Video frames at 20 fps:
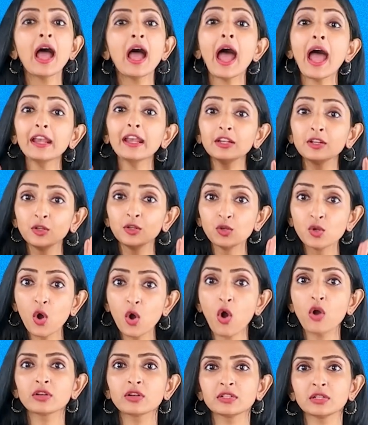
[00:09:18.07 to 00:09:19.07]
and
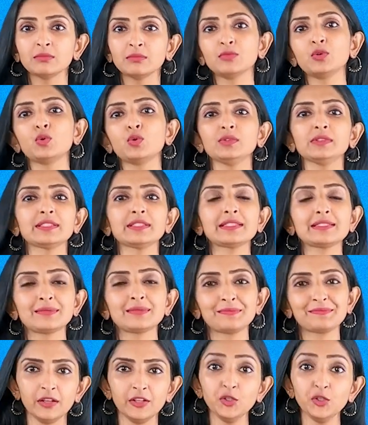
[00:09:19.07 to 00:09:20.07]
long-term goals.
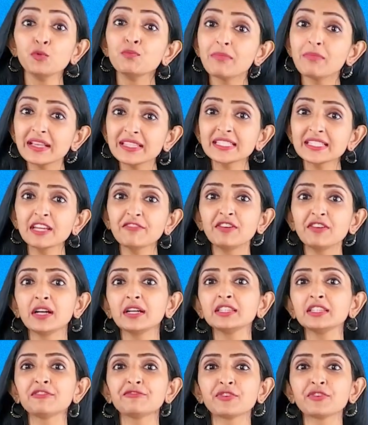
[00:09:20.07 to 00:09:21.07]
You must have
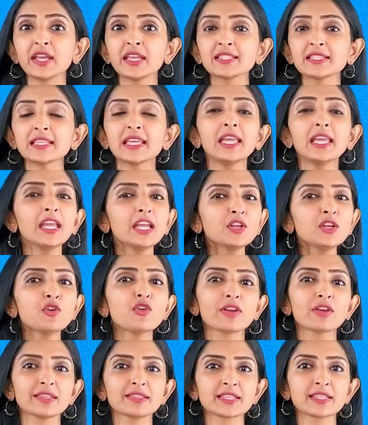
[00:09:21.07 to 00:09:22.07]
heard the phrase,
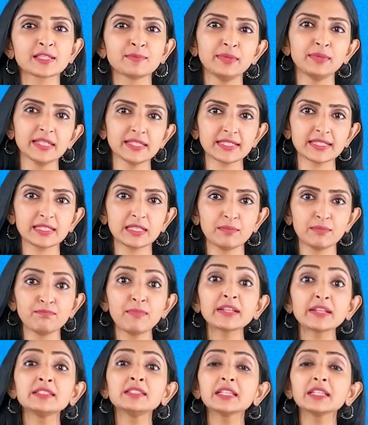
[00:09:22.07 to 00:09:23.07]
ignorance is bliss.
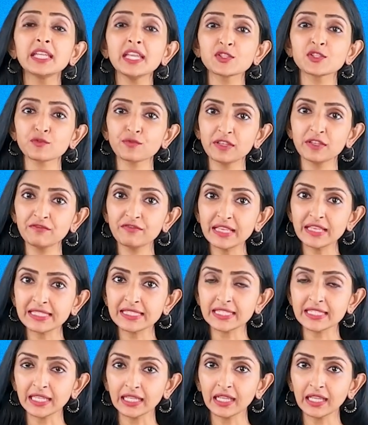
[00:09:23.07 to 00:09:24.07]
But in the case of
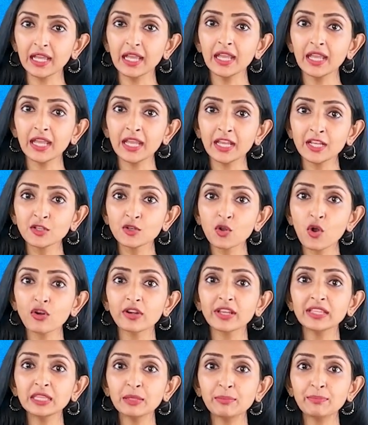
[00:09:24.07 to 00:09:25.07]
investing,
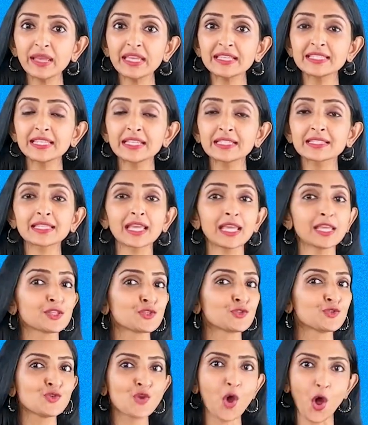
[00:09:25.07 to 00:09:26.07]
ignoring the basics is
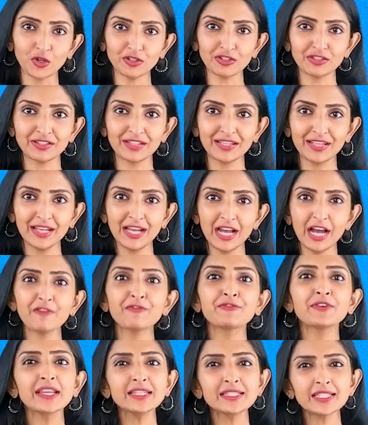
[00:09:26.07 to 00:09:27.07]
not. A
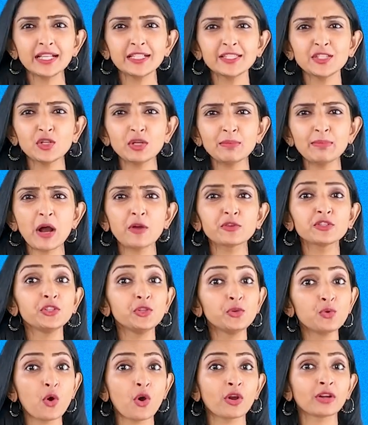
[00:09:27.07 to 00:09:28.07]
friend tells you about a
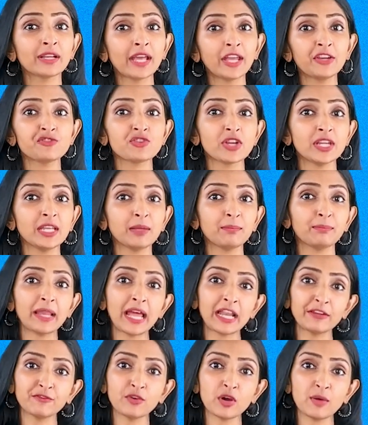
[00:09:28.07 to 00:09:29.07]
new online trading
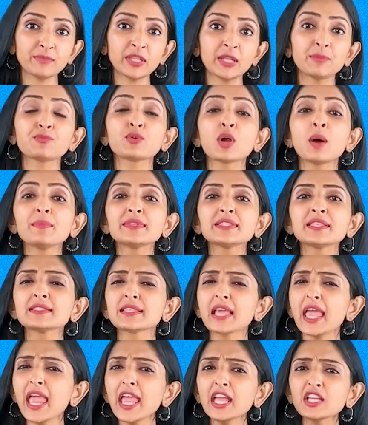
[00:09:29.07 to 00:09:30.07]
platform that promises
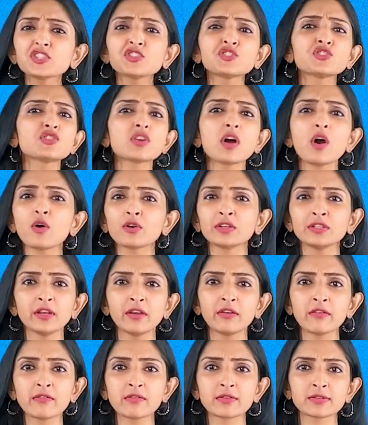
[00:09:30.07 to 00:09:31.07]

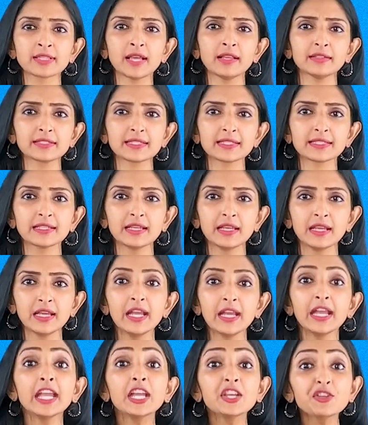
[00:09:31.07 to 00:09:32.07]
extraordinary results.
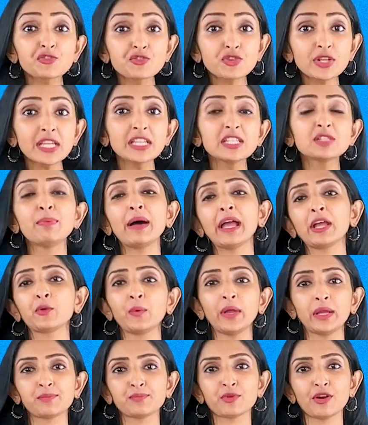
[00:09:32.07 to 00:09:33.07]
Intrigued by
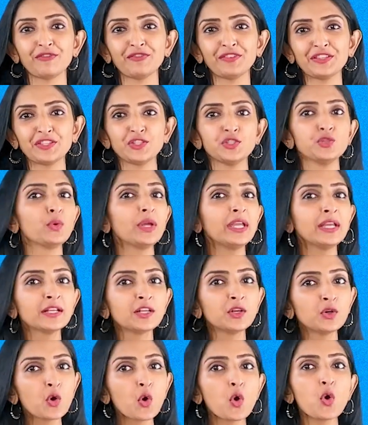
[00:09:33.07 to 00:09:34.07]
quick profits, you
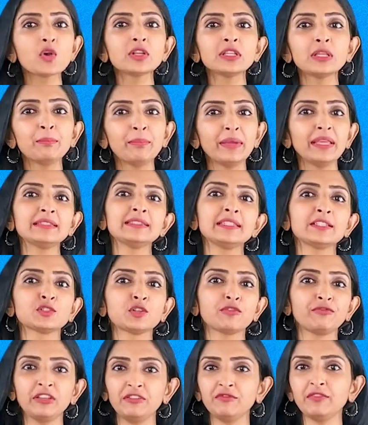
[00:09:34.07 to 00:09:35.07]
ignored the basics
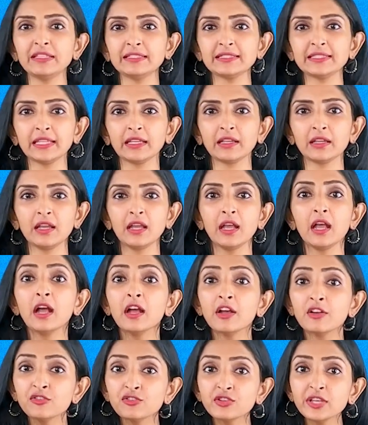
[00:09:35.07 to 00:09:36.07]
of investing.
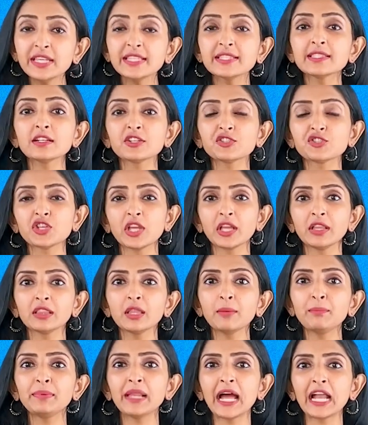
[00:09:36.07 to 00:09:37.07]
Researching
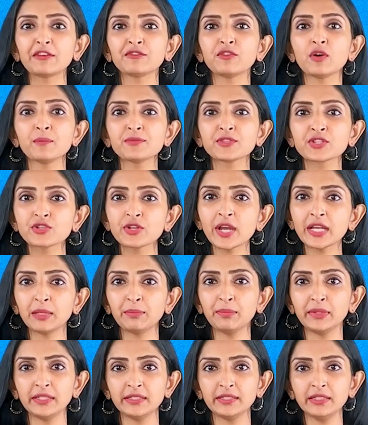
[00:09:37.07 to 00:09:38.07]
the platform's
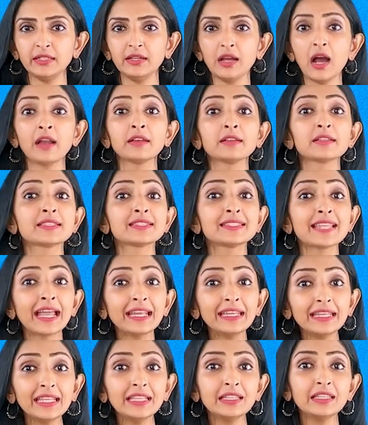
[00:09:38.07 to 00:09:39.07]
credibility,
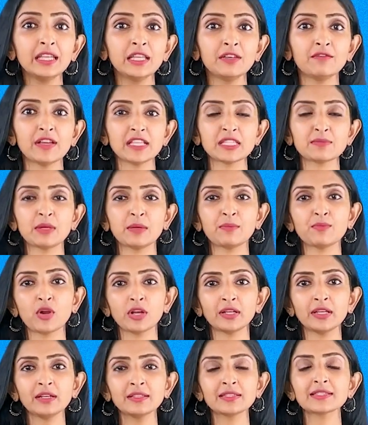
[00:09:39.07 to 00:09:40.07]
understanding the investment
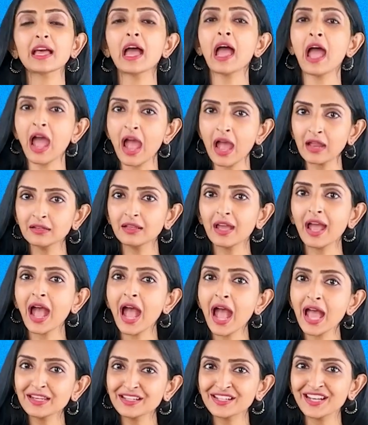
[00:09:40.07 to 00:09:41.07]
products, and
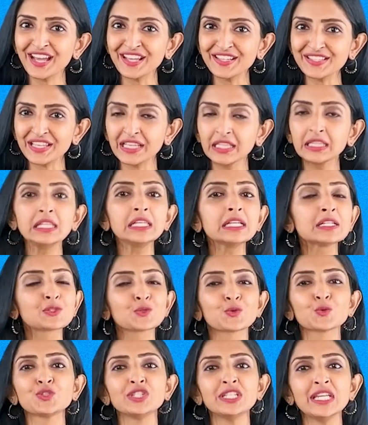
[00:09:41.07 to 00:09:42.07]
analyzing the
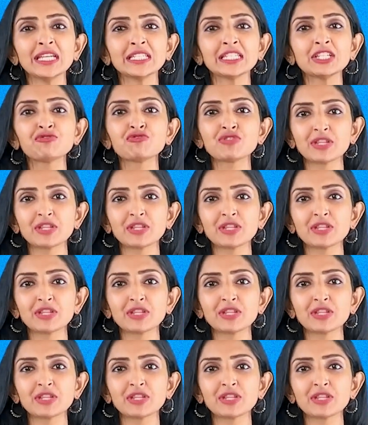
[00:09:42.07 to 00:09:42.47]
associated